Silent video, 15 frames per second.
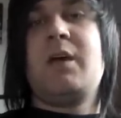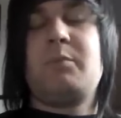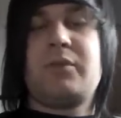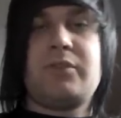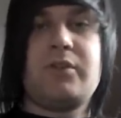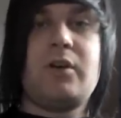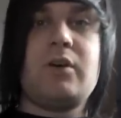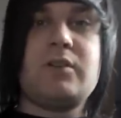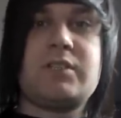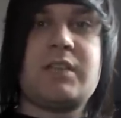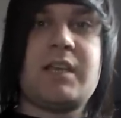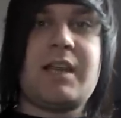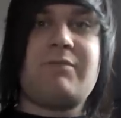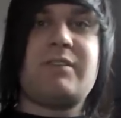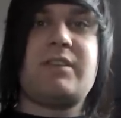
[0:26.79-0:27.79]
thoughts
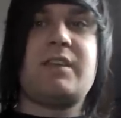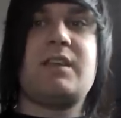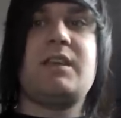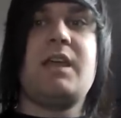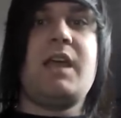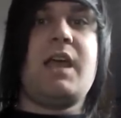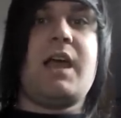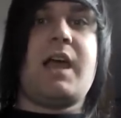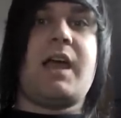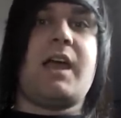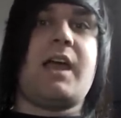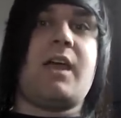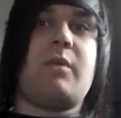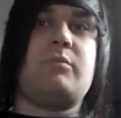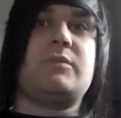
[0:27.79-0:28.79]
and everything,
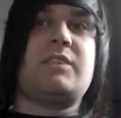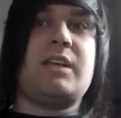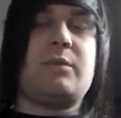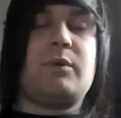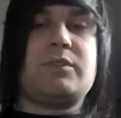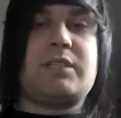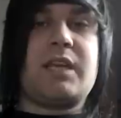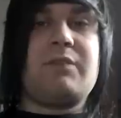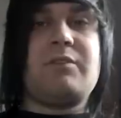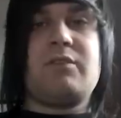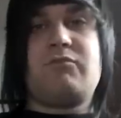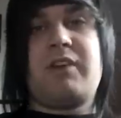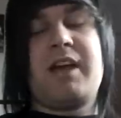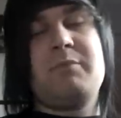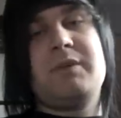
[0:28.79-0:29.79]
take them all together,
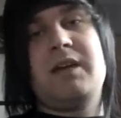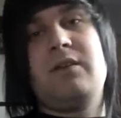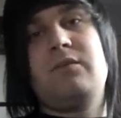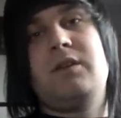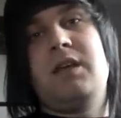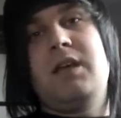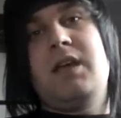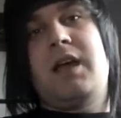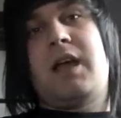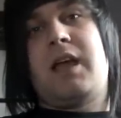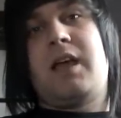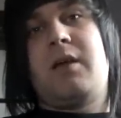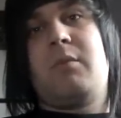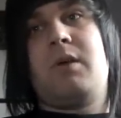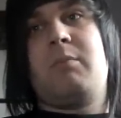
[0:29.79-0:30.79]
write them down,
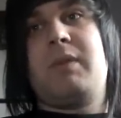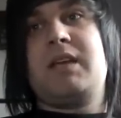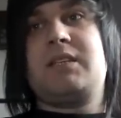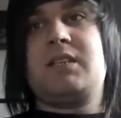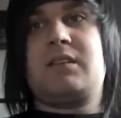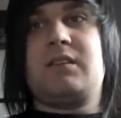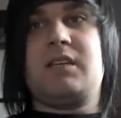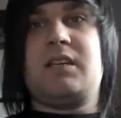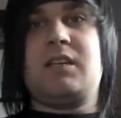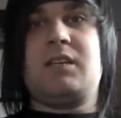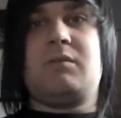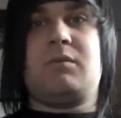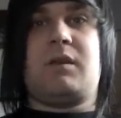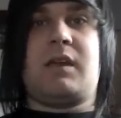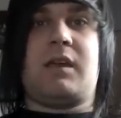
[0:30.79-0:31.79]
and
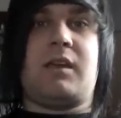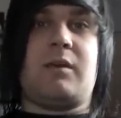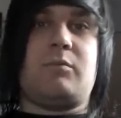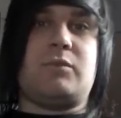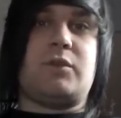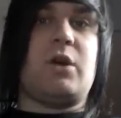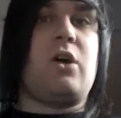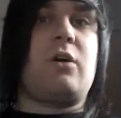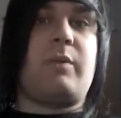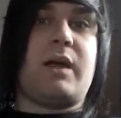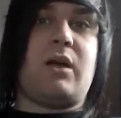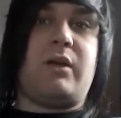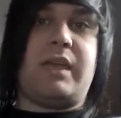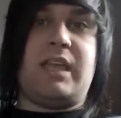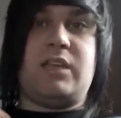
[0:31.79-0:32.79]
basically talk
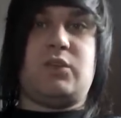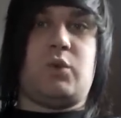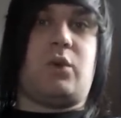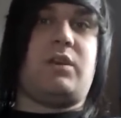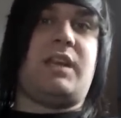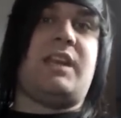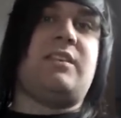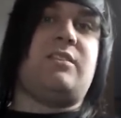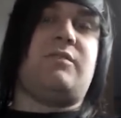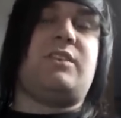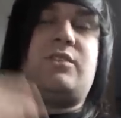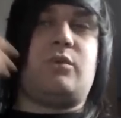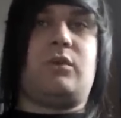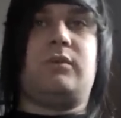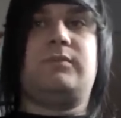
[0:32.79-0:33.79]
about each one
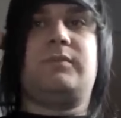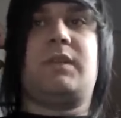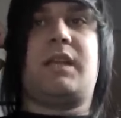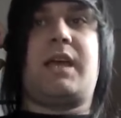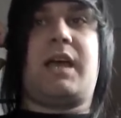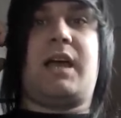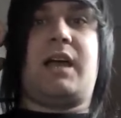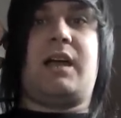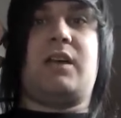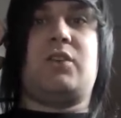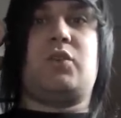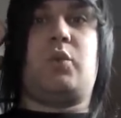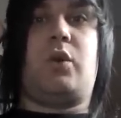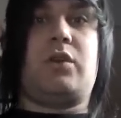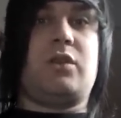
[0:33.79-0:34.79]
individual
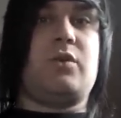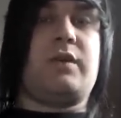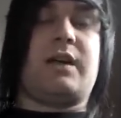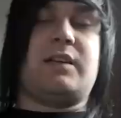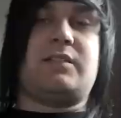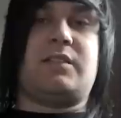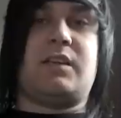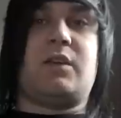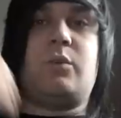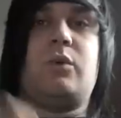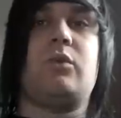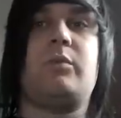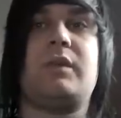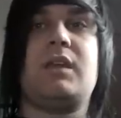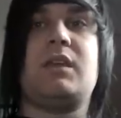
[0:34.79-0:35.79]
and what you guys think
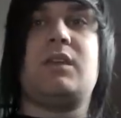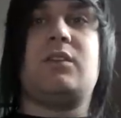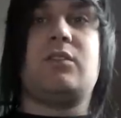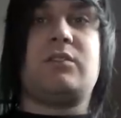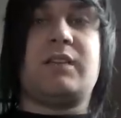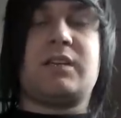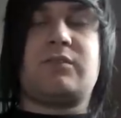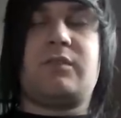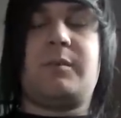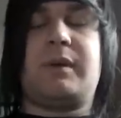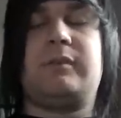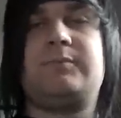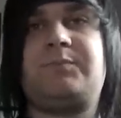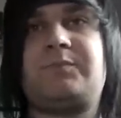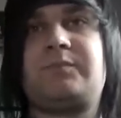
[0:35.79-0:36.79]
will be good next format.